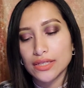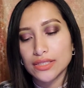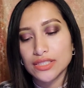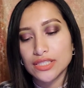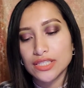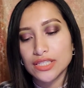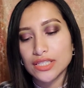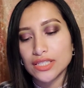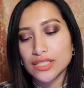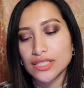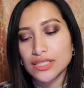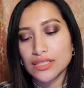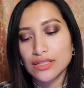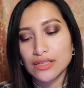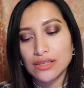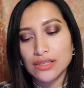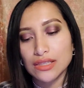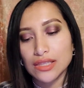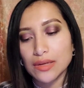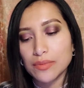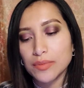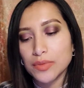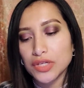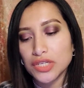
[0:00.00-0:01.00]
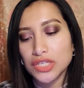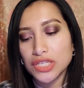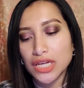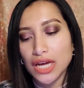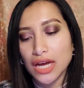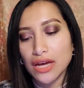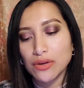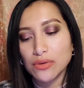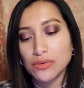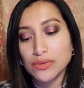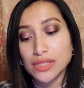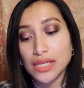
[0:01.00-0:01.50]
Just the glimmer
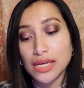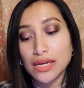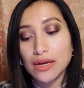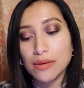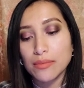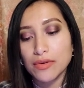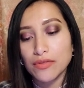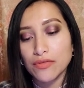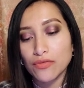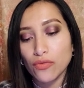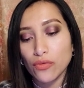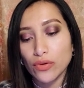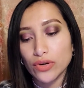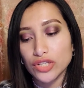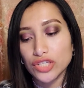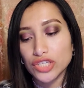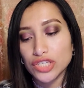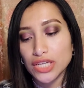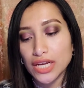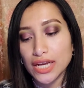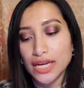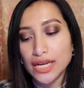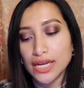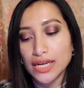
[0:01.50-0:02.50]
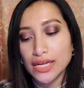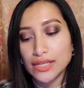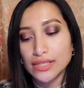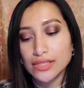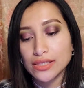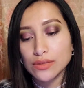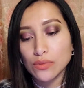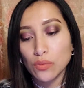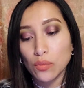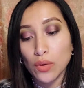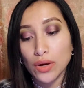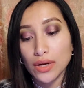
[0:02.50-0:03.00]
shadows, they come in 4
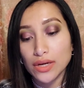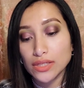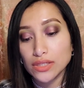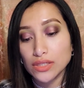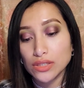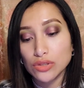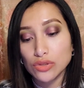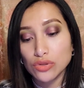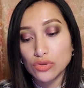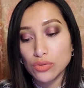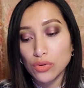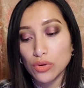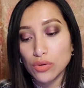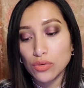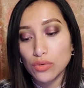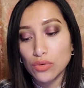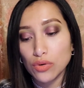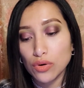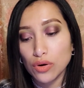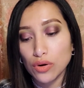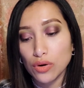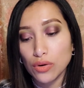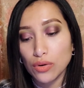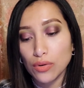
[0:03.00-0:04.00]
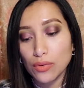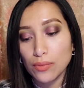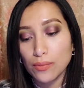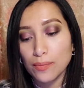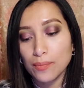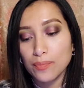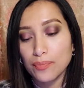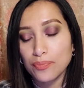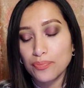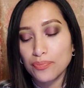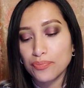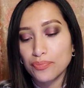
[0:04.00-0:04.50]
shades. One is a duochrome.
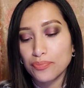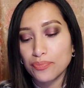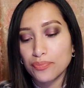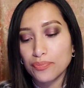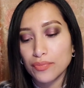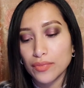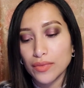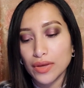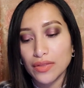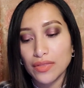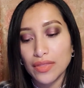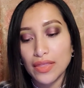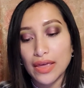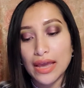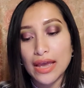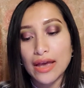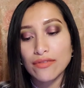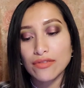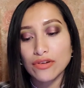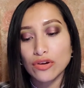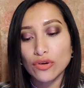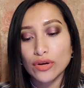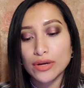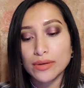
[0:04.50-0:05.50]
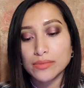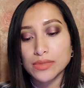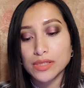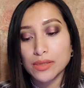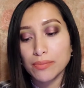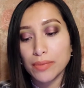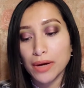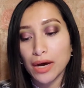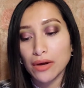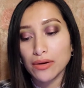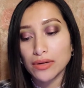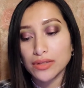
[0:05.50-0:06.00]
They have a cream to
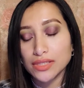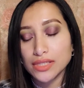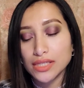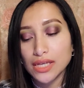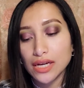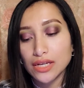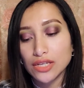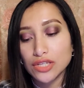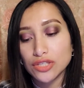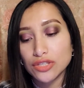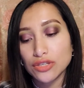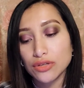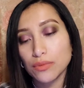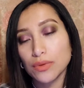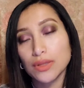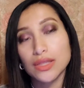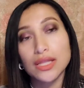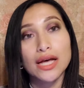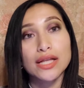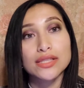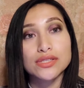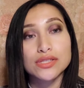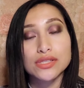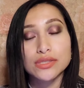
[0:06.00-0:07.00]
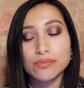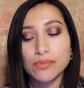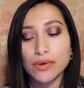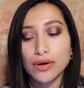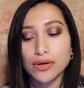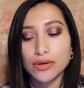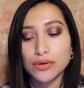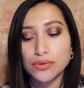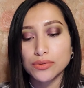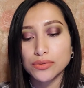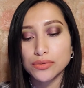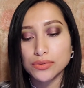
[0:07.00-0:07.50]
powder texture with lots of
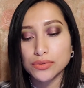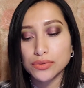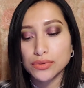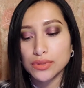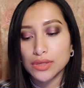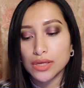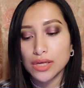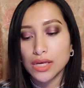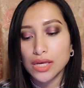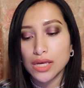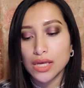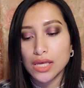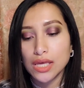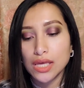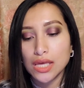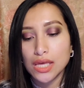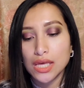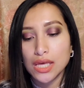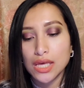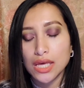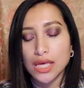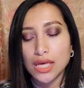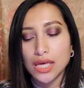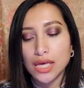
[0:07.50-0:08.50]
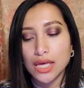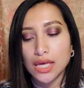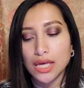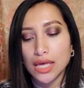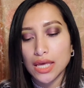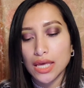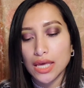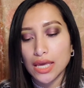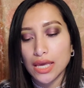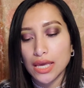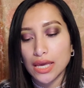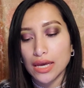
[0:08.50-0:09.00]
sparkles.
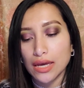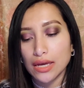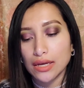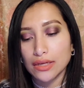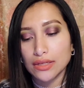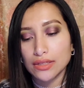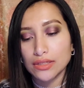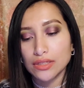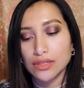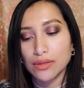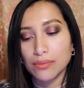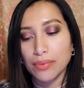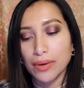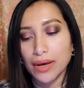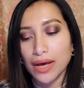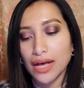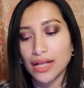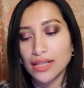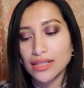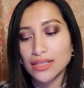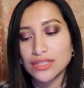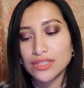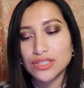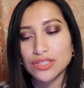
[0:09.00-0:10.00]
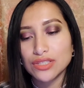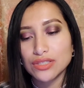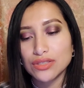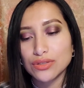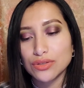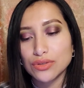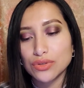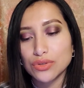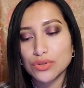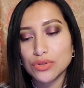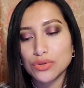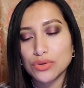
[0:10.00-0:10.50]
And the palette just
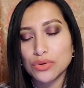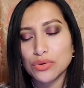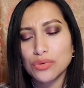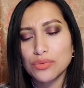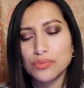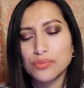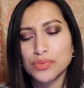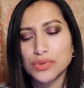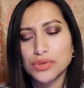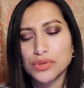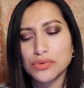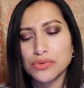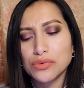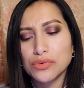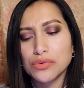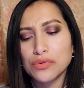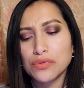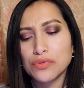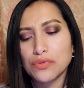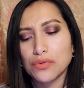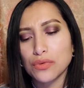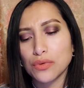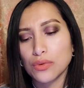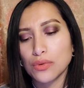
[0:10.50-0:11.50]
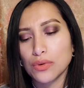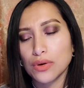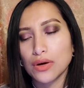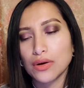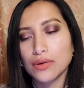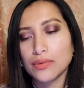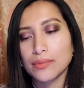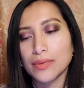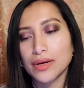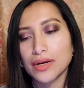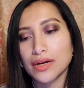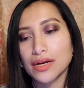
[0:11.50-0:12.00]
looks so beautiful.
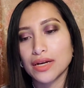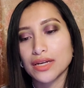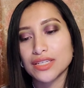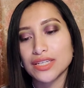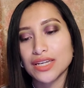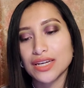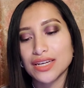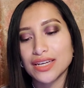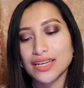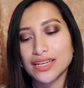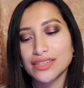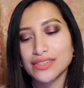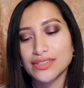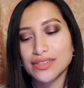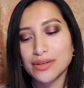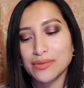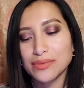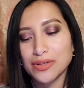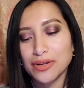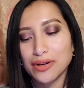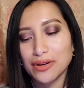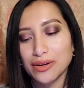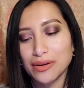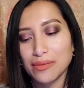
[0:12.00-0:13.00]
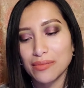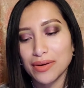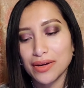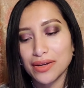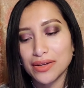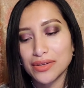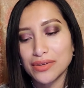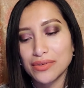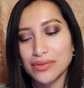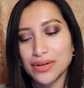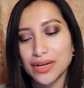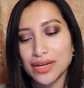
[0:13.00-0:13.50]
Oh my gosh, I can't stop talking about
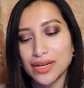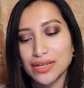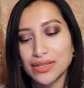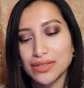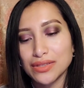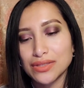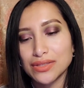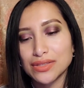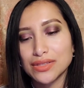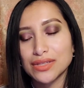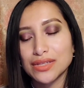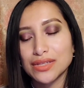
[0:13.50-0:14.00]
it, you guys.